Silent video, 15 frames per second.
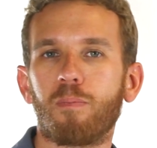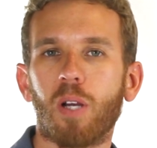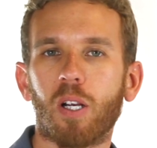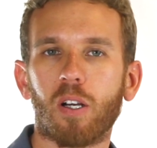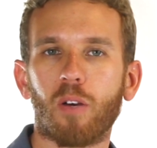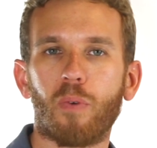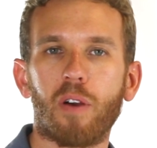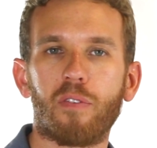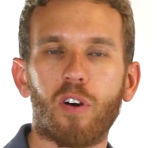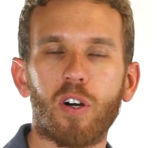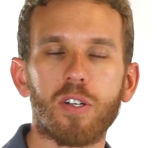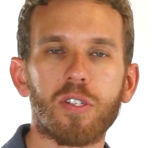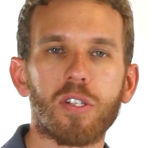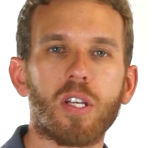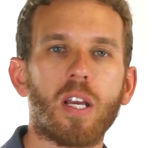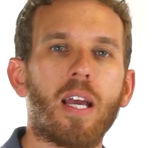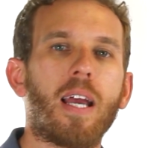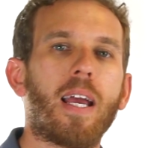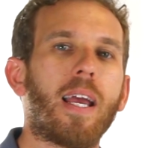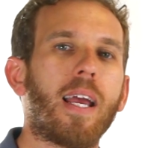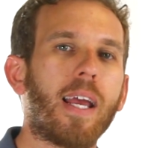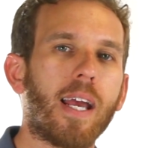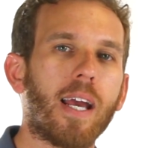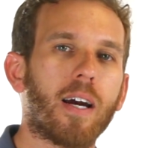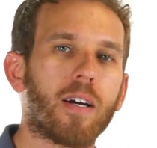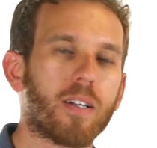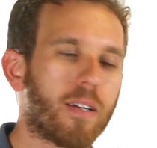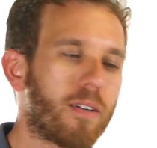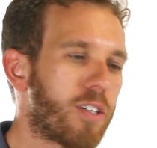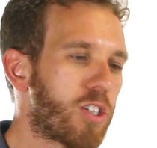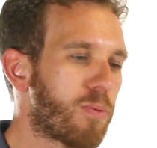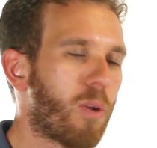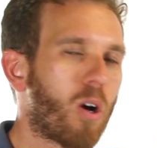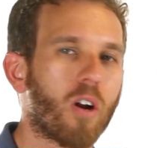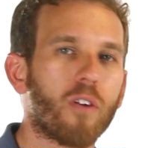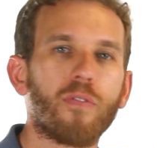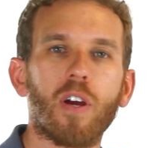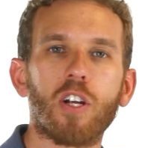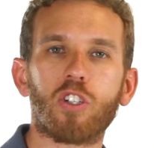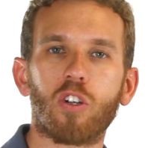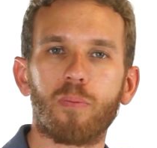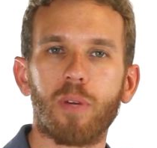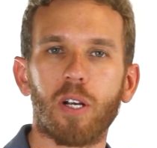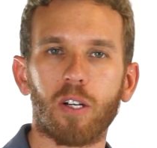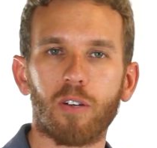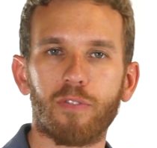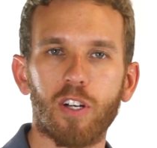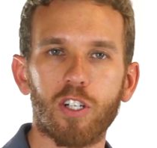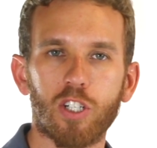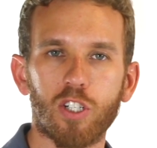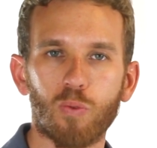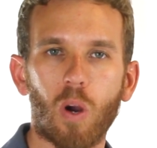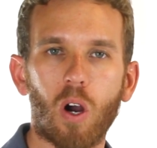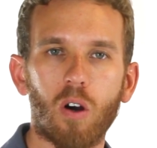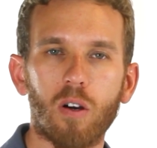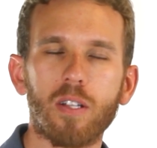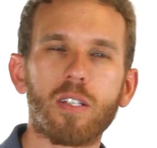bigger rivers, and smaller fish or bigger fish as well.